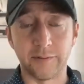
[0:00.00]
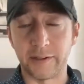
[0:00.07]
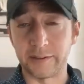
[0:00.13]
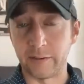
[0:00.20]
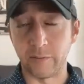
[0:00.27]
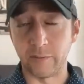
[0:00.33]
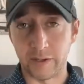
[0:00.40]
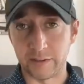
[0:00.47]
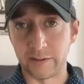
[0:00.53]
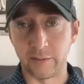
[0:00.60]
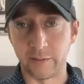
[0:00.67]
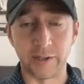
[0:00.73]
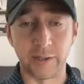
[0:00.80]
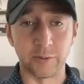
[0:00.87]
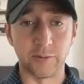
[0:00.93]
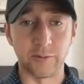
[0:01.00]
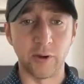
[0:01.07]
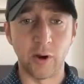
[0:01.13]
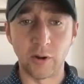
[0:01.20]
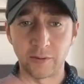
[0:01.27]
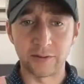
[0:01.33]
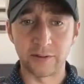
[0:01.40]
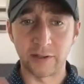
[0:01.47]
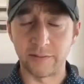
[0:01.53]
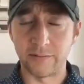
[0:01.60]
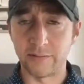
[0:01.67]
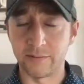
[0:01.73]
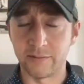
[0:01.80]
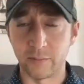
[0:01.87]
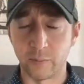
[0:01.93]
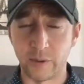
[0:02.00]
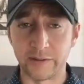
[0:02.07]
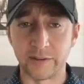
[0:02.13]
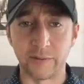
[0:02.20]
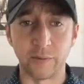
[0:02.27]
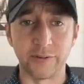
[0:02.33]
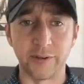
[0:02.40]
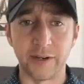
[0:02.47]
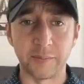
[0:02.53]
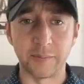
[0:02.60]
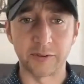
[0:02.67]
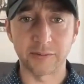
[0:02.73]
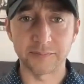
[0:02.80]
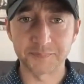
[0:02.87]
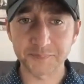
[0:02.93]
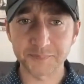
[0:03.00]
In fact, I've read it several times. So all these I've read several times.